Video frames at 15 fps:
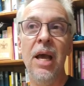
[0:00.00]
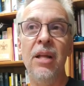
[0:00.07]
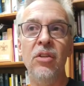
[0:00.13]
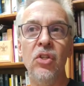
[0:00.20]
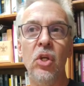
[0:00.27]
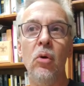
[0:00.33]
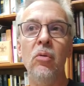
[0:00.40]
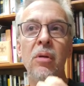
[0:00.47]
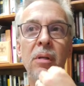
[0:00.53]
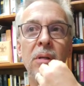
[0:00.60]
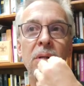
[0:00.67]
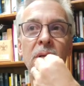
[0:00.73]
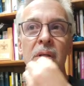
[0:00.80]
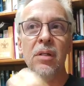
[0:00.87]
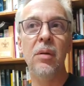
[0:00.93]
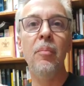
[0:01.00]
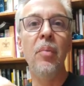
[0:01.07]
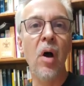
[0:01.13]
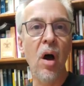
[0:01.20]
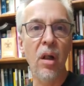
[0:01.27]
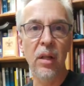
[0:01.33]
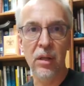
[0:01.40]
And so,
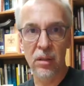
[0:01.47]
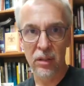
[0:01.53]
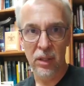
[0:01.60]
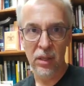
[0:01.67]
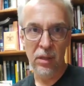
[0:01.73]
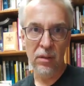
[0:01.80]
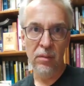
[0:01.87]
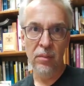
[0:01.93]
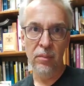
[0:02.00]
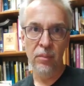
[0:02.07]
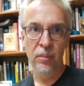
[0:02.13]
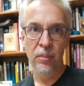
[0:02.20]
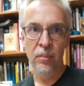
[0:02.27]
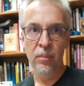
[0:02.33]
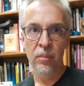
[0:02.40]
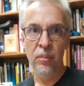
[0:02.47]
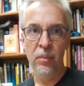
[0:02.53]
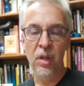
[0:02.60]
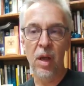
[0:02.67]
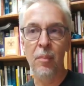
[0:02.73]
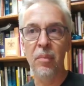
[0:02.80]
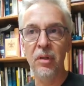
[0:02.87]
symbolically,
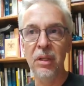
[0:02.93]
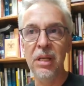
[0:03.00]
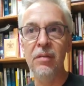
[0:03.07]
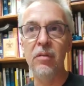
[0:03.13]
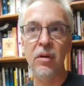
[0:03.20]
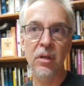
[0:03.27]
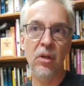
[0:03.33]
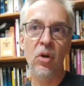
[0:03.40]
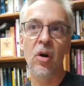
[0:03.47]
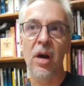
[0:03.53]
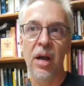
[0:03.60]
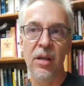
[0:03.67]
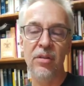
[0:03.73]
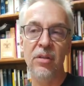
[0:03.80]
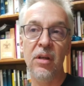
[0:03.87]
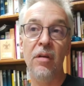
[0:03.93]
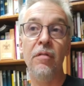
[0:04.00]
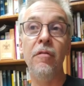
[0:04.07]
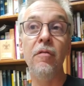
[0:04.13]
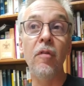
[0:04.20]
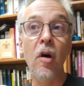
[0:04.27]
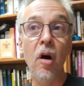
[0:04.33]
a believer in Christ, a
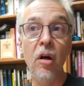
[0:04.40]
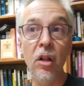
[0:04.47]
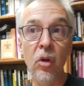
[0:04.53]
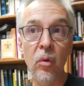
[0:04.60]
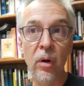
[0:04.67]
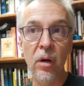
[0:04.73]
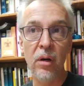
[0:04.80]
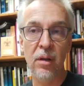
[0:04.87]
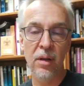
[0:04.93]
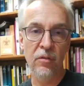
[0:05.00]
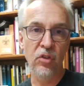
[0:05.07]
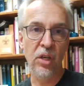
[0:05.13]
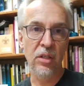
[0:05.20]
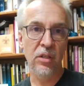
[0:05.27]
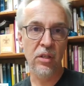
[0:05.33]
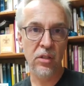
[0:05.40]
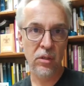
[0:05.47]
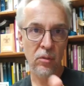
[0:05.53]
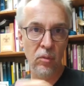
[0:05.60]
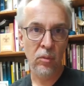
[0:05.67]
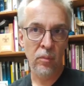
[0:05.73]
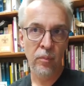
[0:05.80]
follower of
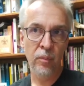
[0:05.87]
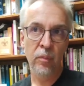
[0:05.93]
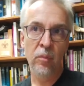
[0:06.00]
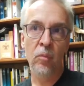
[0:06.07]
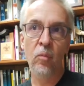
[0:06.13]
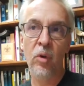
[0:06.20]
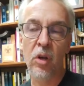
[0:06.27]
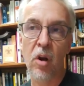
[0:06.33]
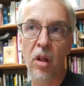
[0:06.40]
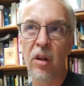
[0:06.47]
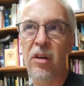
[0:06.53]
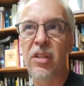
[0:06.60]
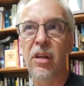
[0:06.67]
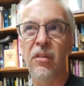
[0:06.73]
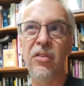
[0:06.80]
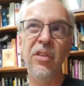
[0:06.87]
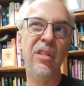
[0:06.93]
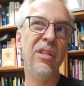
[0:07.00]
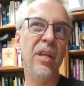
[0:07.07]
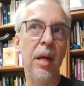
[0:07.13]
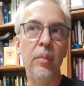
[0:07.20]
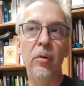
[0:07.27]
Jesus. We call ourselves
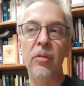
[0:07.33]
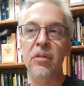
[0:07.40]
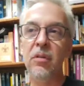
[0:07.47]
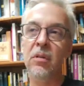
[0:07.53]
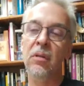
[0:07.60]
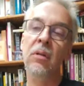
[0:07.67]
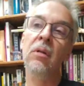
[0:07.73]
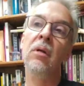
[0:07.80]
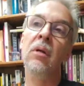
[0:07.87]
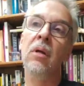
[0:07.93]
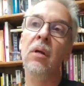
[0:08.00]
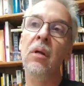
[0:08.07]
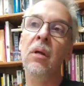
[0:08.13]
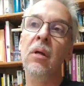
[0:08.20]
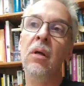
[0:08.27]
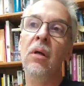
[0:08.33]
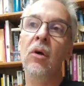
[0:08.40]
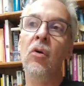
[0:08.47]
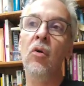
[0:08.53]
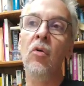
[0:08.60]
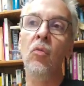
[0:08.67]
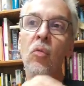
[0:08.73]
disciples.
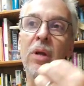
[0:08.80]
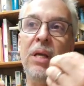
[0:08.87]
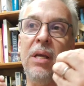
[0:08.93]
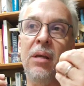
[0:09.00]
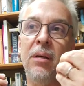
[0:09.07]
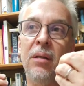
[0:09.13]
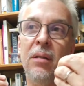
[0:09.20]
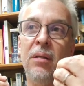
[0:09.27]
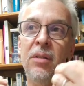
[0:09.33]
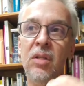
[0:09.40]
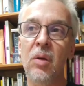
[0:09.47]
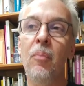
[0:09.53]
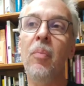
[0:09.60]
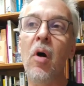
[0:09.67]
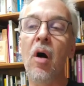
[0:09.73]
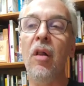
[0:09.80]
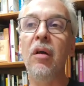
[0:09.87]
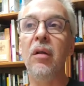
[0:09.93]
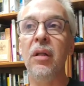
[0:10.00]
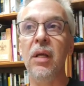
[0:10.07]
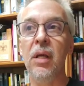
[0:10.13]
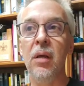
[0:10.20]
We
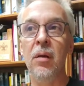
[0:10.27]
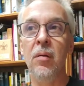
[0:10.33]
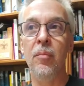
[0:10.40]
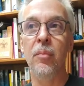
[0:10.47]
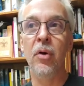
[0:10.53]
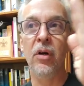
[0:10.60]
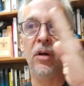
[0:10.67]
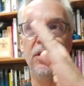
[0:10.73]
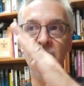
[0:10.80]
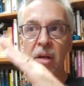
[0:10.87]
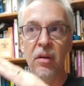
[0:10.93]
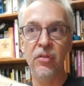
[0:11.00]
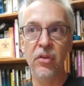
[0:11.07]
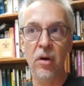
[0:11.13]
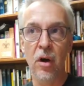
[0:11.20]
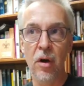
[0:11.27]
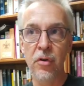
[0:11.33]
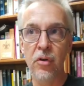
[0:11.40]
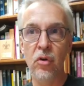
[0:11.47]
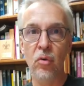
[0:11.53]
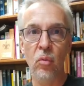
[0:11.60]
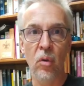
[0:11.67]
symbolically put ourselves
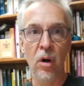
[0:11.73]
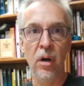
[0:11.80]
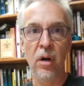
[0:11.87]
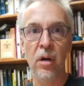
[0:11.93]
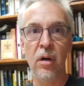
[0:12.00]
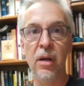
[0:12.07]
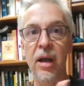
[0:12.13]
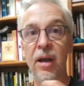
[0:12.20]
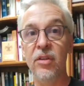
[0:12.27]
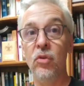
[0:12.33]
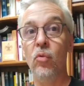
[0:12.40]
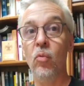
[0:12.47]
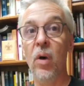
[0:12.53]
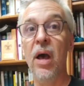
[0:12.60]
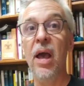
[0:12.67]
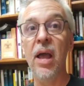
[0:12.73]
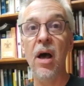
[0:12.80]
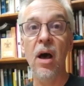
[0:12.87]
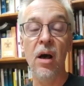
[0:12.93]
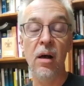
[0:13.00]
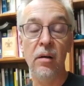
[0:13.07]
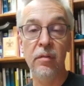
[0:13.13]
underwater as a way
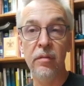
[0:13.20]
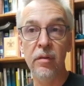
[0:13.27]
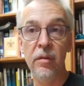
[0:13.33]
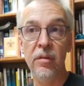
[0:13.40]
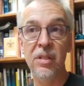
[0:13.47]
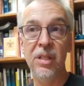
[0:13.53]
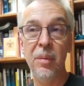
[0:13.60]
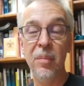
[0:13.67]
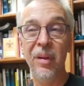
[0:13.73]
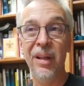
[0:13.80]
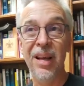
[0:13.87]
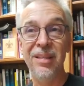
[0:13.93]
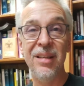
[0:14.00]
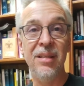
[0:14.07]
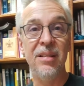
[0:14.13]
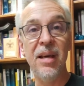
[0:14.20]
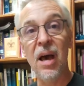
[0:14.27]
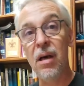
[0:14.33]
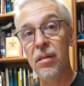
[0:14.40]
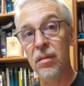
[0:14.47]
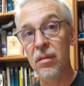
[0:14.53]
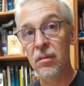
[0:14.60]
of symbolizing
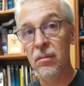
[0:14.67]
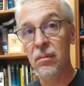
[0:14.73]
death,